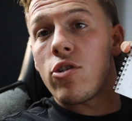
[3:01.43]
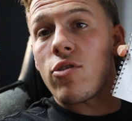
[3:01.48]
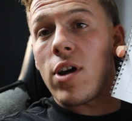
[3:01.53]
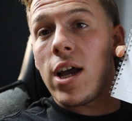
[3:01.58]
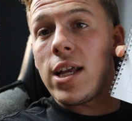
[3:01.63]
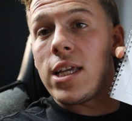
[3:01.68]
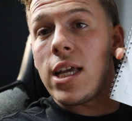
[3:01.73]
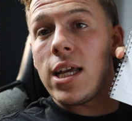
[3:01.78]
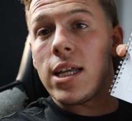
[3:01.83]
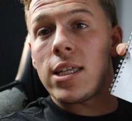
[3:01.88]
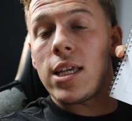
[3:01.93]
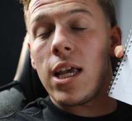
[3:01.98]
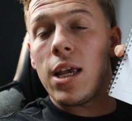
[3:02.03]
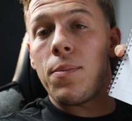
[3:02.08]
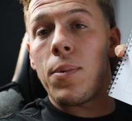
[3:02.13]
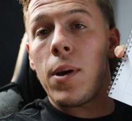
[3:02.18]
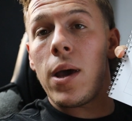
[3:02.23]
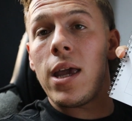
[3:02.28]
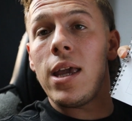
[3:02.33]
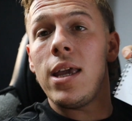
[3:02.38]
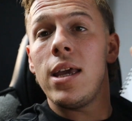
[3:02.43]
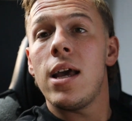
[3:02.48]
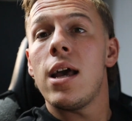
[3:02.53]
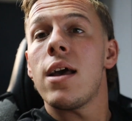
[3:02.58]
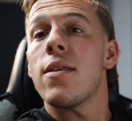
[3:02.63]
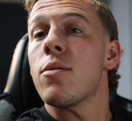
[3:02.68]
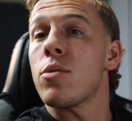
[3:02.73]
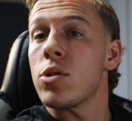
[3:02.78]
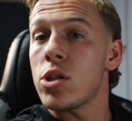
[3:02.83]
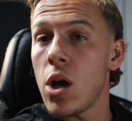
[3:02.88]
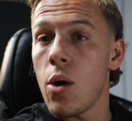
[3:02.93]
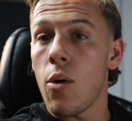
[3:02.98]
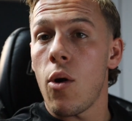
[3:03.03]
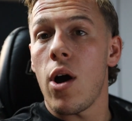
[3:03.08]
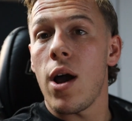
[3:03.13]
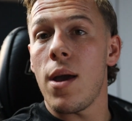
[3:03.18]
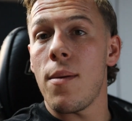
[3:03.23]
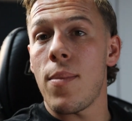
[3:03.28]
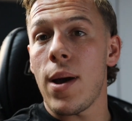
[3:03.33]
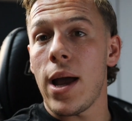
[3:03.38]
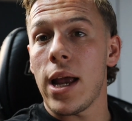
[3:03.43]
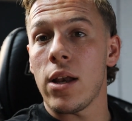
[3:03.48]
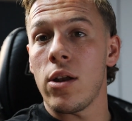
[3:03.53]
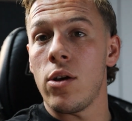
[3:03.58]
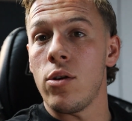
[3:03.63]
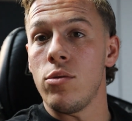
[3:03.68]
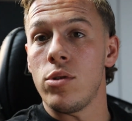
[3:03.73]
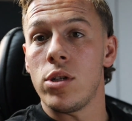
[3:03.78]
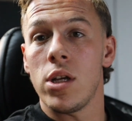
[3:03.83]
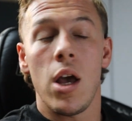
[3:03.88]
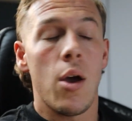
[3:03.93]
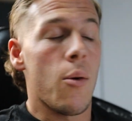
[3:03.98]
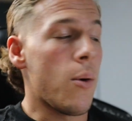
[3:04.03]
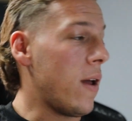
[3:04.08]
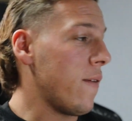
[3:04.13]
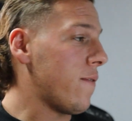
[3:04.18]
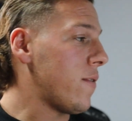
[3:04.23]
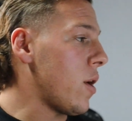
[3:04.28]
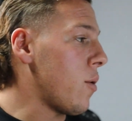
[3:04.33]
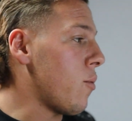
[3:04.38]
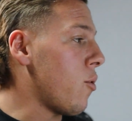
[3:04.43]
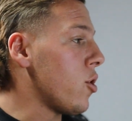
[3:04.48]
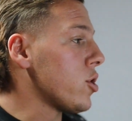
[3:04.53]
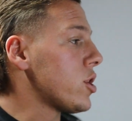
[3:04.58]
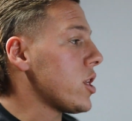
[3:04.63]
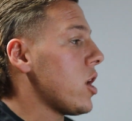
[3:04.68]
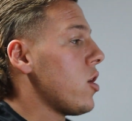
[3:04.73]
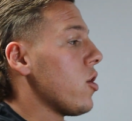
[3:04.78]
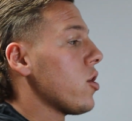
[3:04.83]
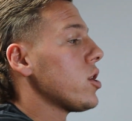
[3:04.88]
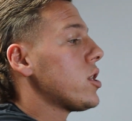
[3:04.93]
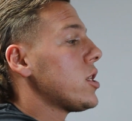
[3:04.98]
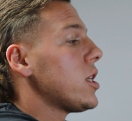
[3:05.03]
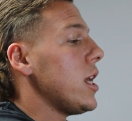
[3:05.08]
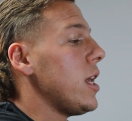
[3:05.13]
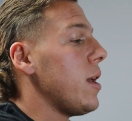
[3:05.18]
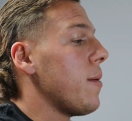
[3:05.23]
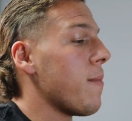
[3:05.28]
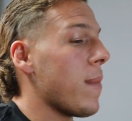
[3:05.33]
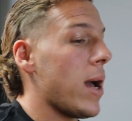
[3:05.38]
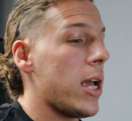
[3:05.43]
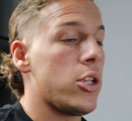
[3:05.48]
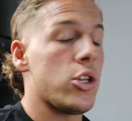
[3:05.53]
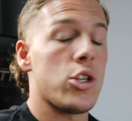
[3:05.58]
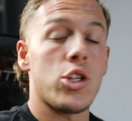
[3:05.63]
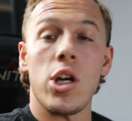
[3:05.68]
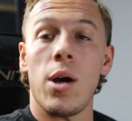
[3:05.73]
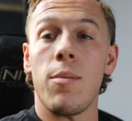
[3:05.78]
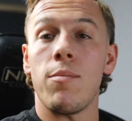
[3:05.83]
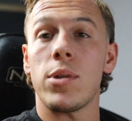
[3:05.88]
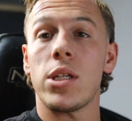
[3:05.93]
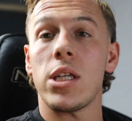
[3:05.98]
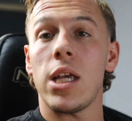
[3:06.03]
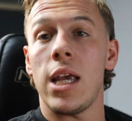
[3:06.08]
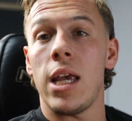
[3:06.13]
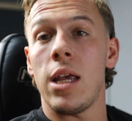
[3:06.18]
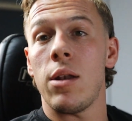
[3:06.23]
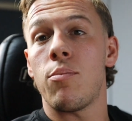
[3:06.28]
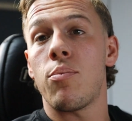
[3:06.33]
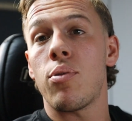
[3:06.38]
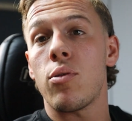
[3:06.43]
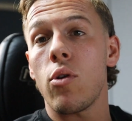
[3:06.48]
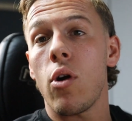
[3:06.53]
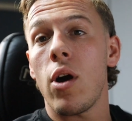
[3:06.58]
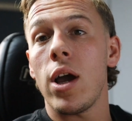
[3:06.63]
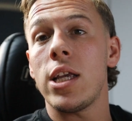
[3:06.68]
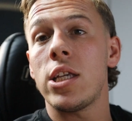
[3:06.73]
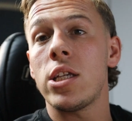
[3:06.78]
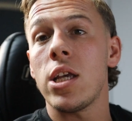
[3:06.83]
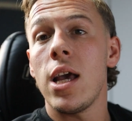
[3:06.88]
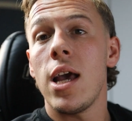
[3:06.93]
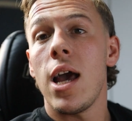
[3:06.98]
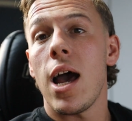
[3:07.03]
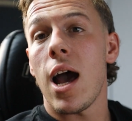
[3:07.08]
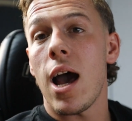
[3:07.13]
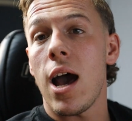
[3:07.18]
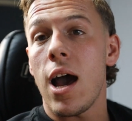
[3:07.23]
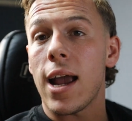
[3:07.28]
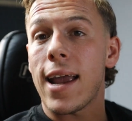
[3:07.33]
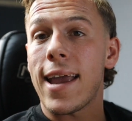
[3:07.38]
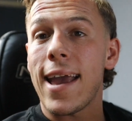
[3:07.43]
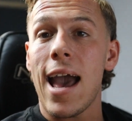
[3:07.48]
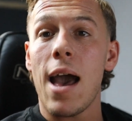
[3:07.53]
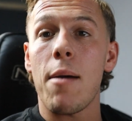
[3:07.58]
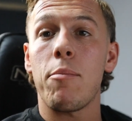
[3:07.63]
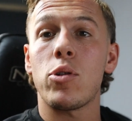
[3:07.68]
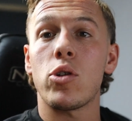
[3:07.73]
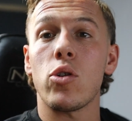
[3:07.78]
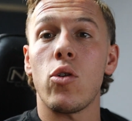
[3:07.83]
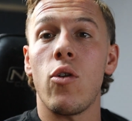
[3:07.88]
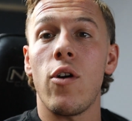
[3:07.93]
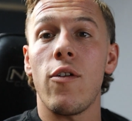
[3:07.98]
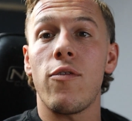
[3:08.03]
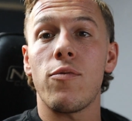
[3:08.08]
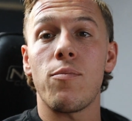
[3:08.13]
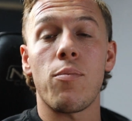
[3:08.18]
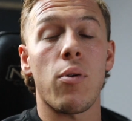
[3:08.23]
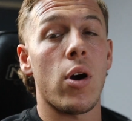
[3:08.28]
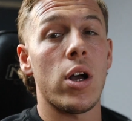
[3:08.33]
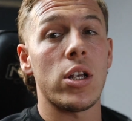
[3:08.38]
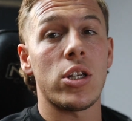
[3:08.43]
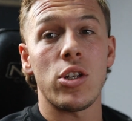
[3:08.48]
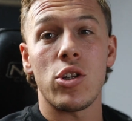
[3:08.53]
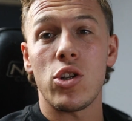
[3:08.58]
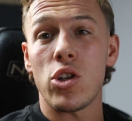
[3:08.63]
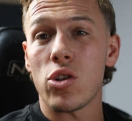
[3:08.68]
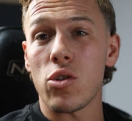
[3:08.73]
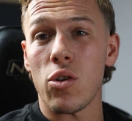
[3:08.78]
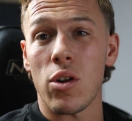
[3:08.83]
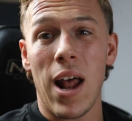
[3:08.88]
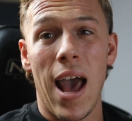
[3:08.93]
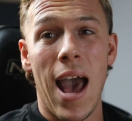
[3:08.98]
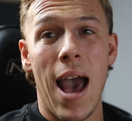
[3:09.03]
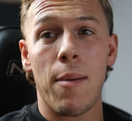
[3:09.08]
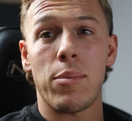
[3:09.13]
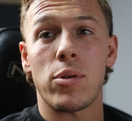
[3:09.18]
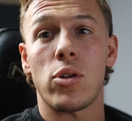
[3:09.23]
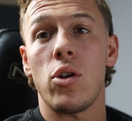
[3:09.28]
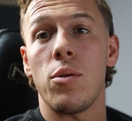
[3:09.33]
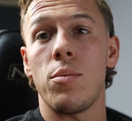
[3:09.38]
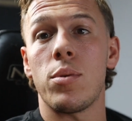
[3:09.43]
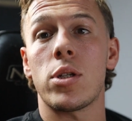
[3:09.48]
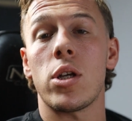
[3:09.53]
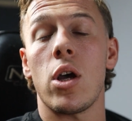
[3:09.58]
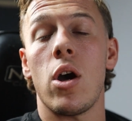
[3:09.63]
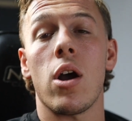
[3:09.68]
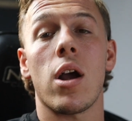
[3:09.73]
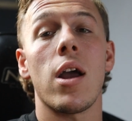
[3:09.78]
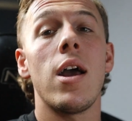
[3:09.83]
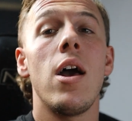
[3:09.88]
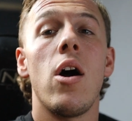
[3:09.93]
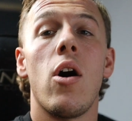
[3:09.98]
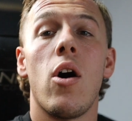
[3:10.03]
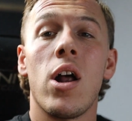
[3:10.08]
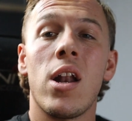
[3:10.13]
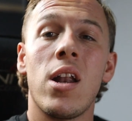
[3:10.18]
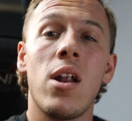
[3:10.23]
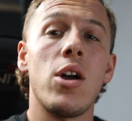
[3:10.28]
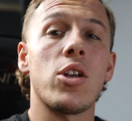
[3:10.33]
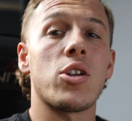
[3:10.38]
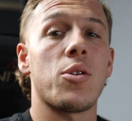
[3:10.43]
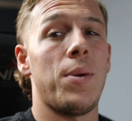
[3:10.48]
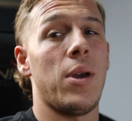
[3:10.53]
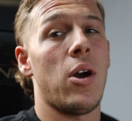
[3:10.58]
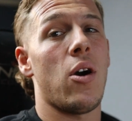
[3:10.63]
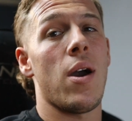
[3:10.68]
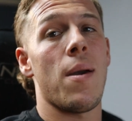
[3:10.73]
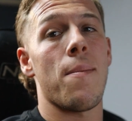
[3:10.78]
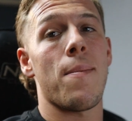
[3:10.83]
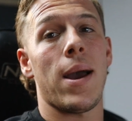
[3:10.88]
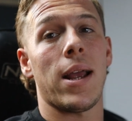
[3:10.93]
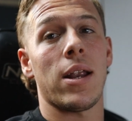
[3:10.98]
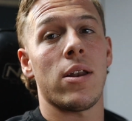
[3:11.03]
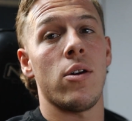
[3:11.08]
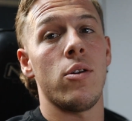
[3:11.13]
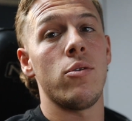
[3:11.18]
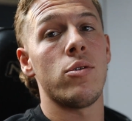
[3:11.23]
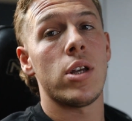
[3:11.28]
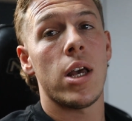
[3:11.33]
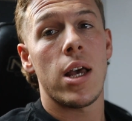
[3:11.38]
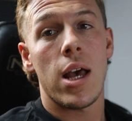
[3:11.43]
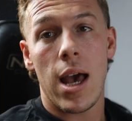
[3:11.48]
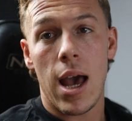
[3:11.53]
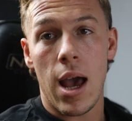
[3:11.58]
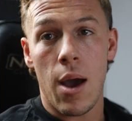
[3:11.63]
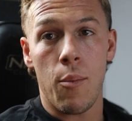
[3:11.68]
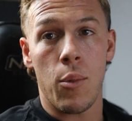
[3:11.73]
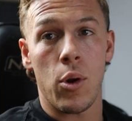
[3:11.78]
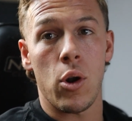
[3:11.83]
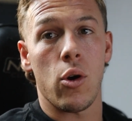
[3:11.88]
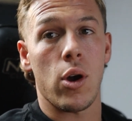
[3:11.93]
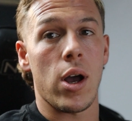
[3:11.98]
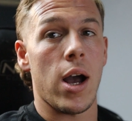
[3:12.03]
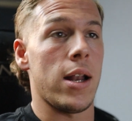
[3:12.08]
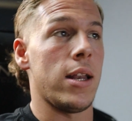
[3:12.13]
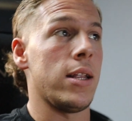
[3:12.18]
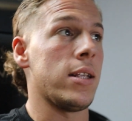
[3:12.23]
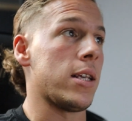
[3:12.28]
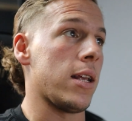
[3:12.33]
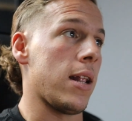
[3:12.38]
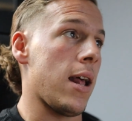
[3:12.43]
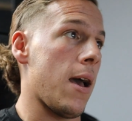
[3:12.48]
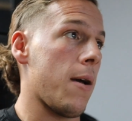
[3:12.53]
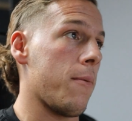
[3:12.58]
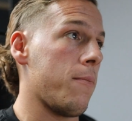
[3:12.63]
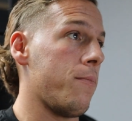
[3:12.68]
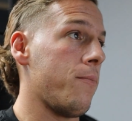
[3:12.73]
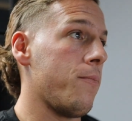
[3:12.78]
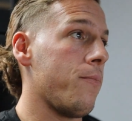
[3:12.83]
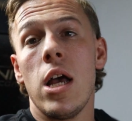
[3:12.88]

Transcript: trades hit TP. There was no high impact news. But if there was, and I could see major jumps in price, gaps, or if price has just gone absolutely berserk, I know it's going to be high impact news, and we're not going into that.